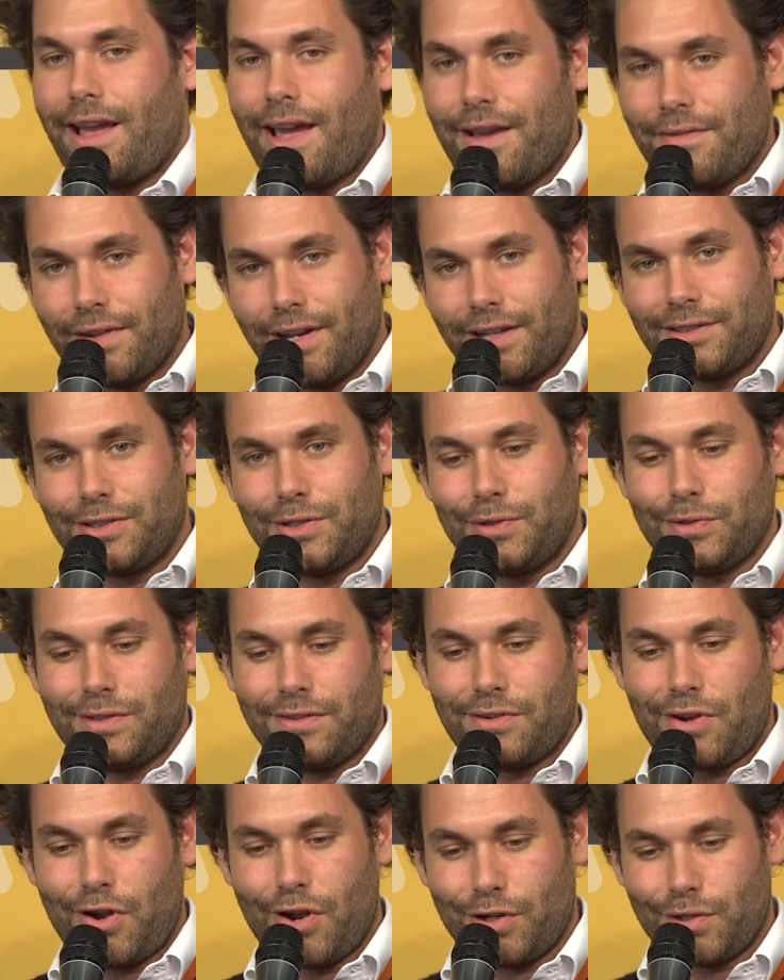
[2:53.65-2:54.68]
have an
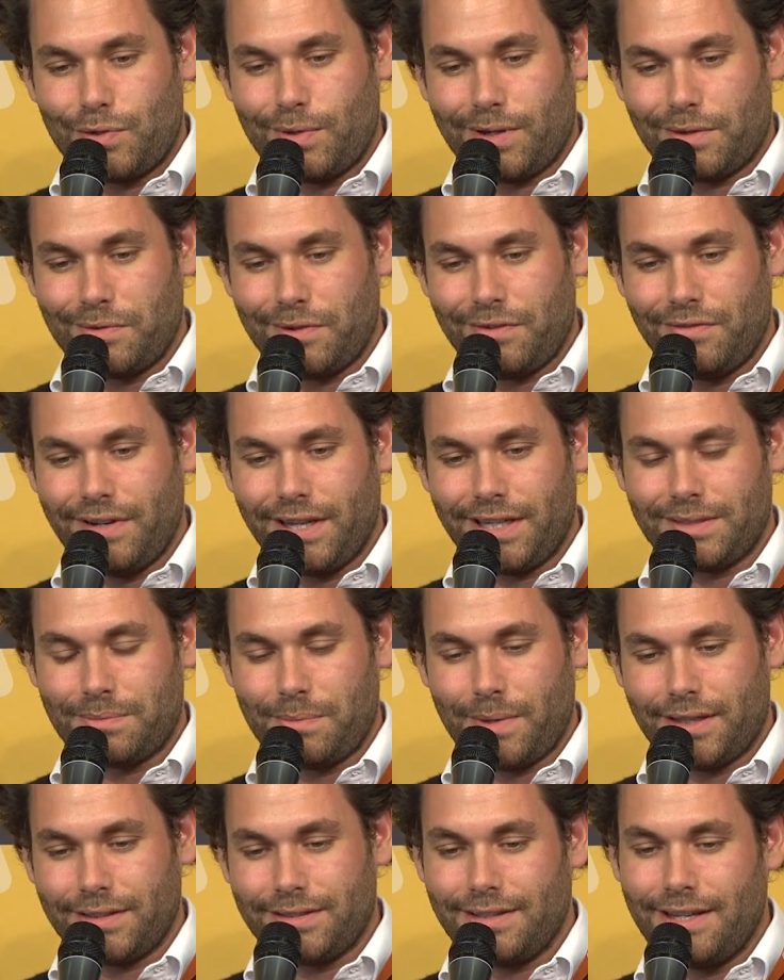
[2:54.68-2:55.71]
exclusive contract with
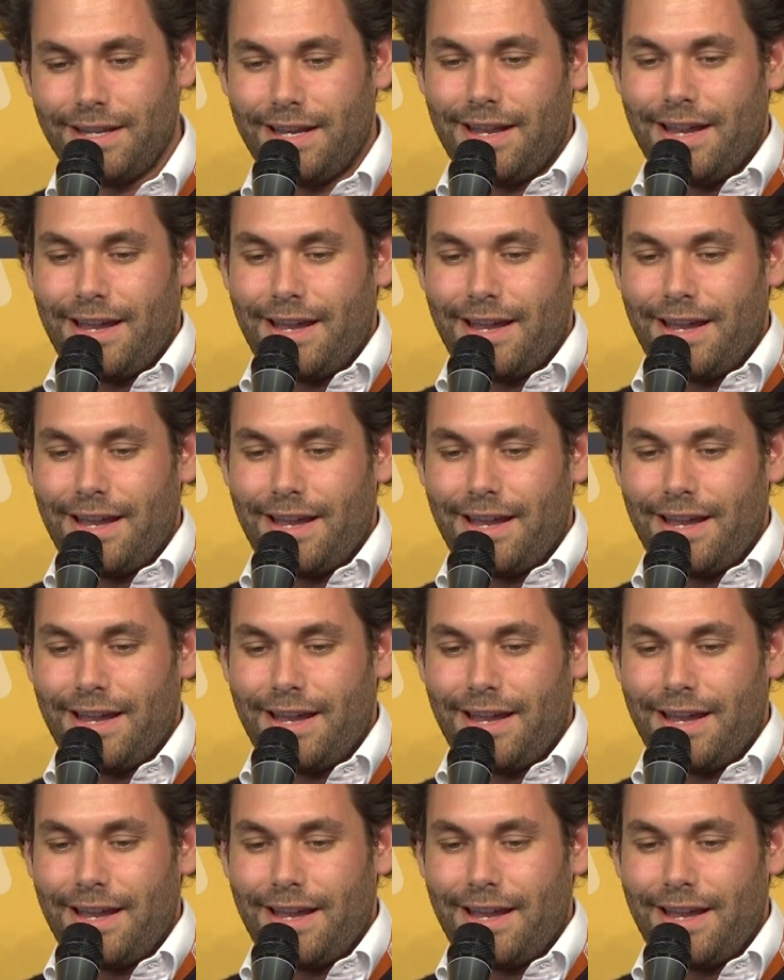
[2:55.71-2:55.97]
Flixbus